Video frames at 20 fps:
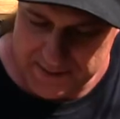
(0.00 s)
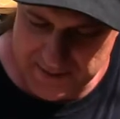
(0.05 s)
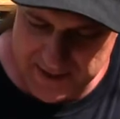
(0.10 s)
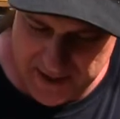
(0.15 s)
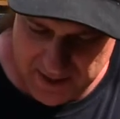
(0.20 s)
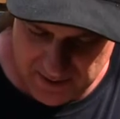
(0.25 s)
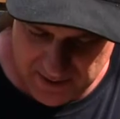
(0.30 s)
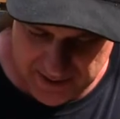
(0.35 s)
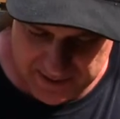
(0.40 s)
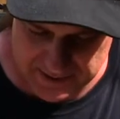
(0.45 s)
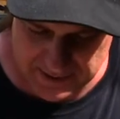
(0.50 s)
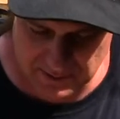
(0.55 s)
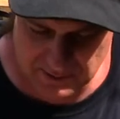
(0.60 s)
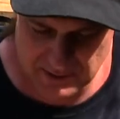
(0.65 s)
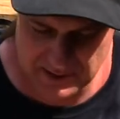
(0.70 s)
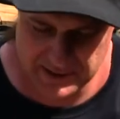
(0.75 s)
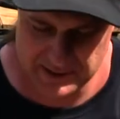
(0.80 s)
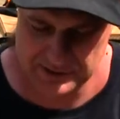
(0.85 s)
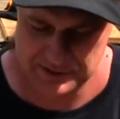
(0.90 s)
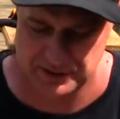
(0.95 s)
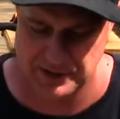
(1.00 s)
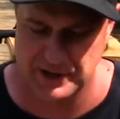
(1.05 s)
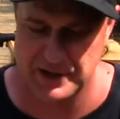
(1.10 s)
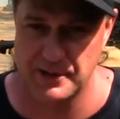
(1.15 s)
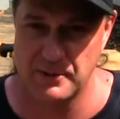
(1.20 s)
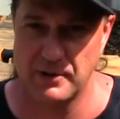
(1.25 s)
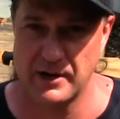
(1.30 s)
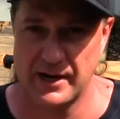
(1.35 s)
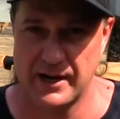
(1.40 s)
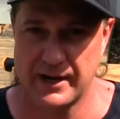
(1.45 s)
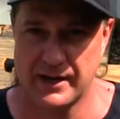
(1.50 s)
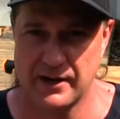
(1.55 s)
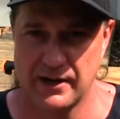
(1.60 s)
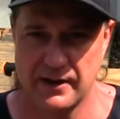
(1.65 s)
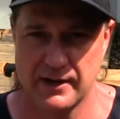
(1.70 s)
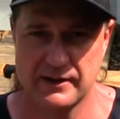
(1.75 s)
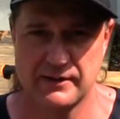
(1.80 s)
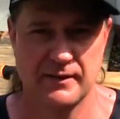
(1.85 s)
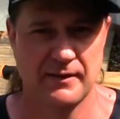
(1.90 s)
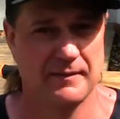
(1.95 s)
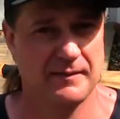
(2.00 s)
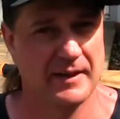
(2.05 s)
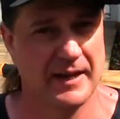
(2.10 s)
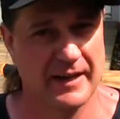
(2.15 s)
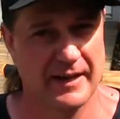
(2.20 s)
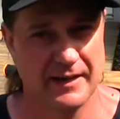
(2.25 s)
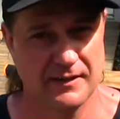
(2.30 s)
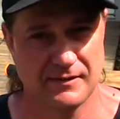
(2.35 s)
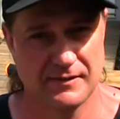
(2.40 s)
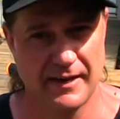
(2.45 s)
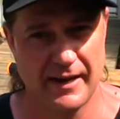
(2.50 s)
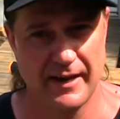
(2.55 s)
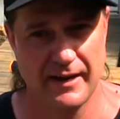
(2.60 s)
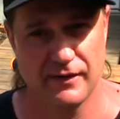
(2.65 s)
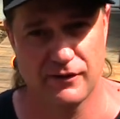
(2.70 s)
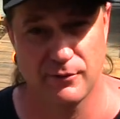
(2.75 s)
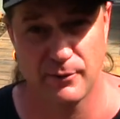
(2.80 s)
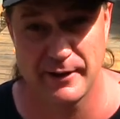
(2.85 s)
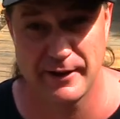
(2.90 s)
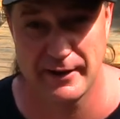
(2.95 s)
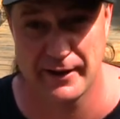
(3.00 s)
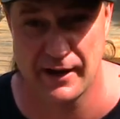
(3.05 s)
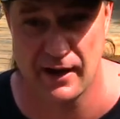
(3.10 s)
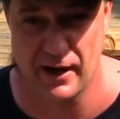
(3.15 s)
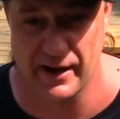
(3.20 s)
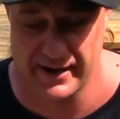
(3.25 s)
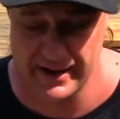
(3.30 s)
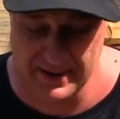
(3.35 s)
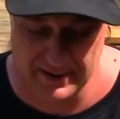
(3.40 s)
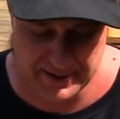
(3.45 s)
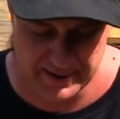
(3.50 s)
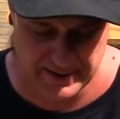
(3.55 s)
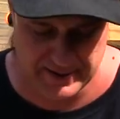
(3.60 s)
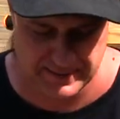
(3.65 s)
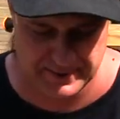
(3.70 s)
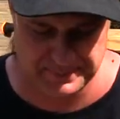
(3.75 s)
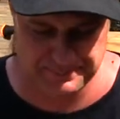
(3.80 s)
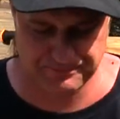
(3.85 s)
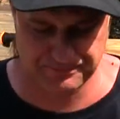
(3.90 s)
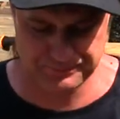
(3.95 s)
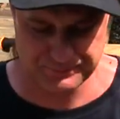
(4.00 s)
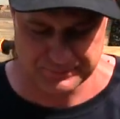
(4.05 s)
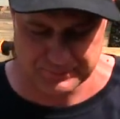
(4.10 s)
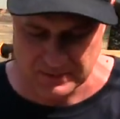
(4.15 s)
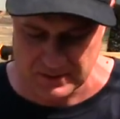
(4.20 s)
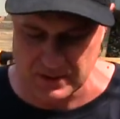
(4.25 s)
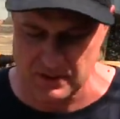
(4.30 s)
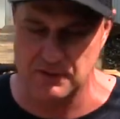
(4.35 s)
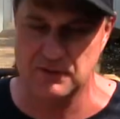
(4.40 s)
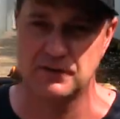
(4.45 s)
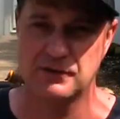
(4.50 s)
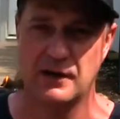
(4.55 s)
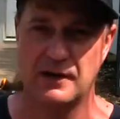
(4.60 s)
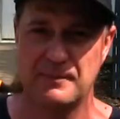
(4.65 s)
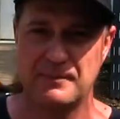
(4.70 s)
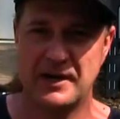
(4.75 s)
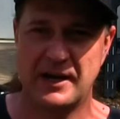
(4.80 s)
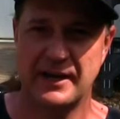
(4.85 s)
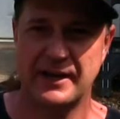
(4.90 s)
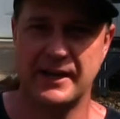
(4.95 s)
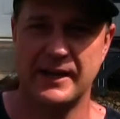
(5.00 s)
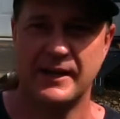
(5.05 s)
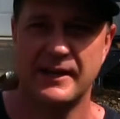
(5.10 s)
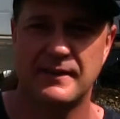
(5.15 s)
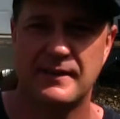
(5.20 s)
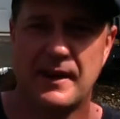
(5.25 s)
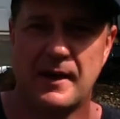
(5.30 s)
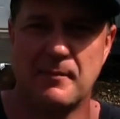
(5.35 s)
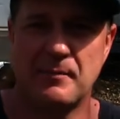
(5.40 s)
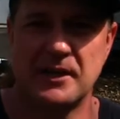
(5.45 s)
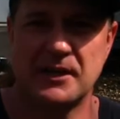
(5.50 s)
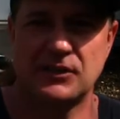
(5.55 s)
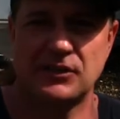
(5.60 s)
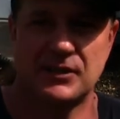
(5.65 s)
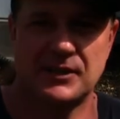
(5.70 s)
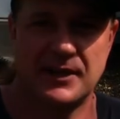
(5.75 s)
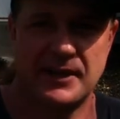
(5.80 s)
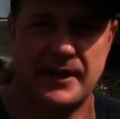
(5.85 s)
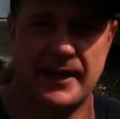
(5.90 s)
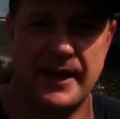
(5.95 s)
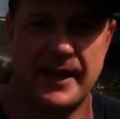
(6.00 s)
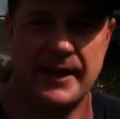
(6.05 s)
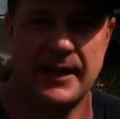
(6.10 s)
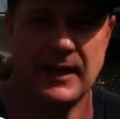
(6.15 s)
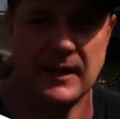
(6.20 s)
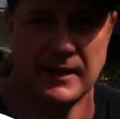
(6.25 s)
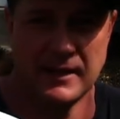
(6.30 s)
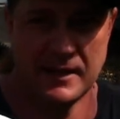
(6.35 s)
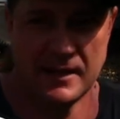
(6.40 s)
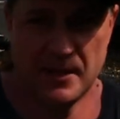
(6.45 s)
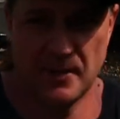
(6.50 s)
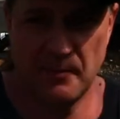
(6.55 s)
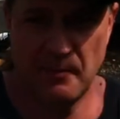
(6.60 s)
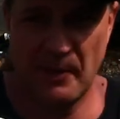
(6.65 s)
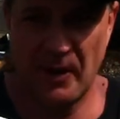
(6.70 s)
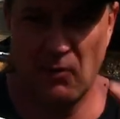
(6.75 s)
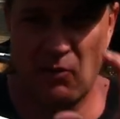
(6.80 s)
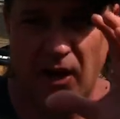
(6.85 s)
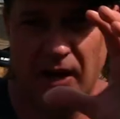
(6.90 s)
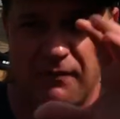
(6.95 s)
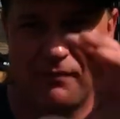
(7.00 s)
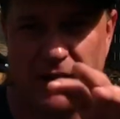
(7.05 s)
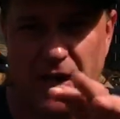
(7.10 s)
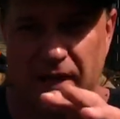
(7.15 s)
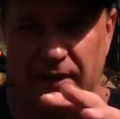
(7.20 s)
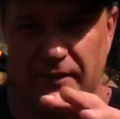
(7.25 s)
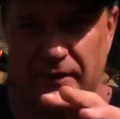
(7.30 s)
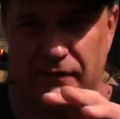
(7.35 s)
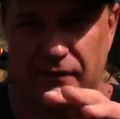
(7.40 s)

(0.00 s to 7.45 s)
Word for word: Now I do want to show you what I cooked. Like I said, it's really hot out here, so I'm not eating that much today. My wife got